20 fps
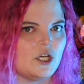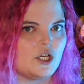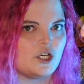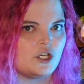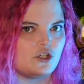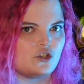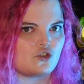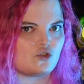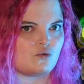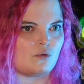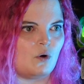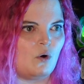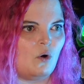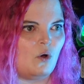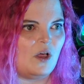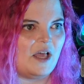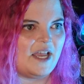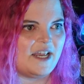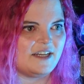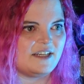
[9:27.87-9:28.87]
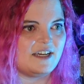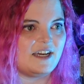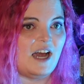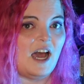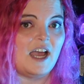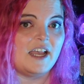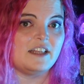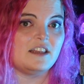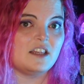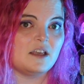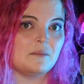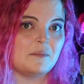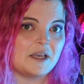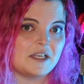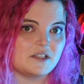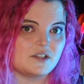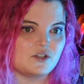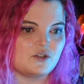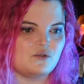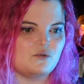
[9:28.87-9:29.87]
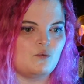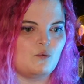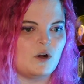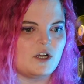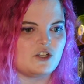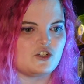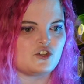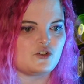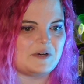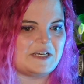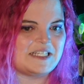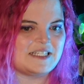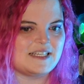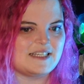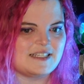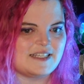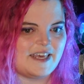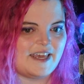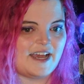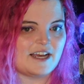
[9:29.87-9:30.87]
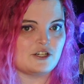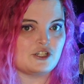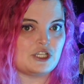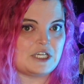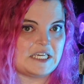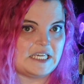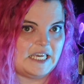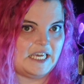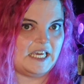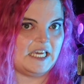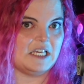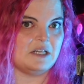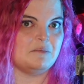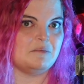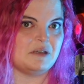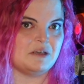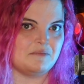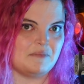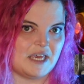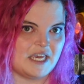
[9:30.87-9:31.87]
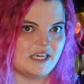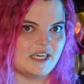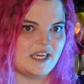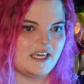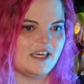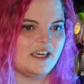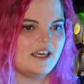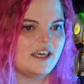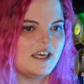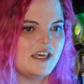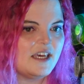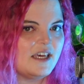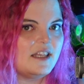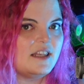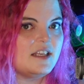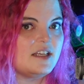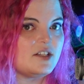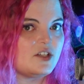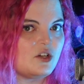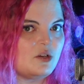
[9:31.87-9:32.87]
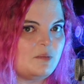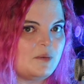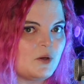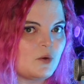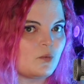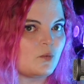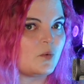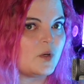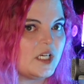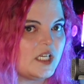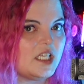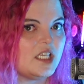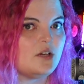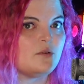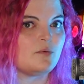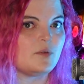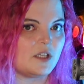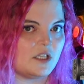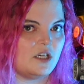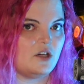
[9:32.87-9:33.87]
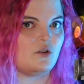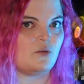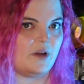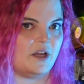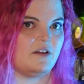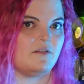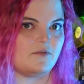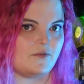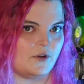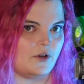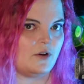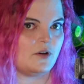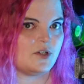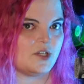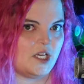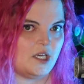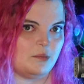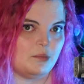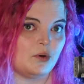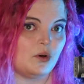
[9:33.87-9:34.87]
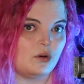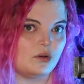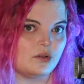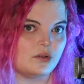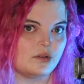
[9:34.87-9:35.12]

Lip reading: control and guide them as to what choices they actually can be making, this could be really, really great for your table.